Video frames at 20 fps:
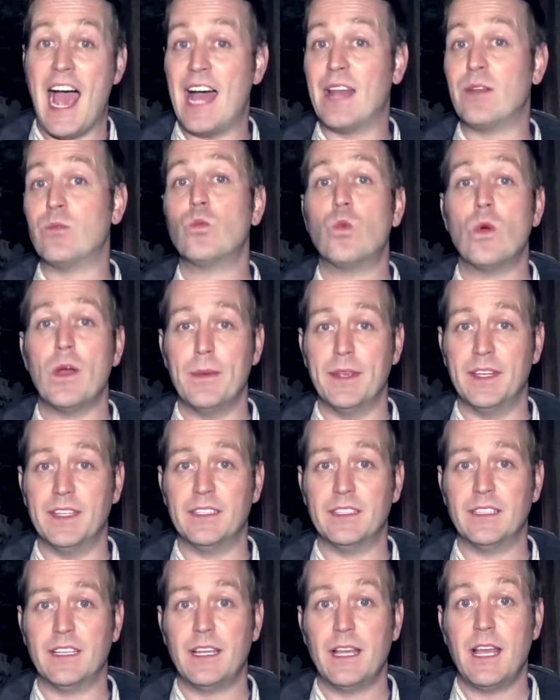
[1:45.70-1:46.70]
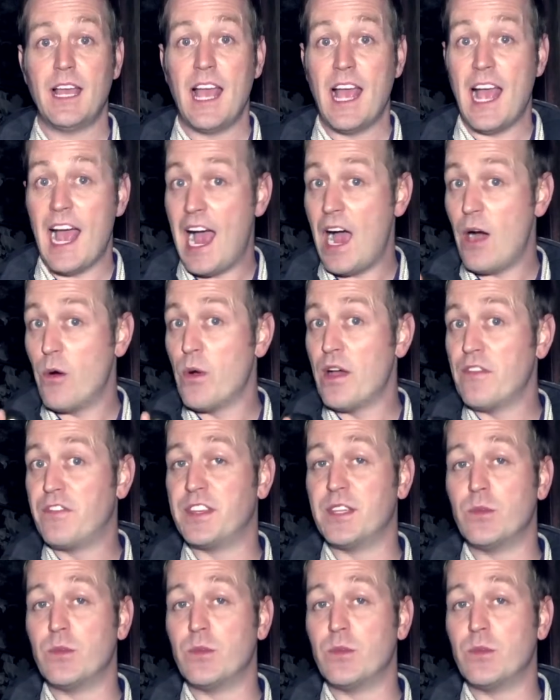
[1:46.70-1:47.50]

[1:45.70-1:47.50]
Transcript: and women. However,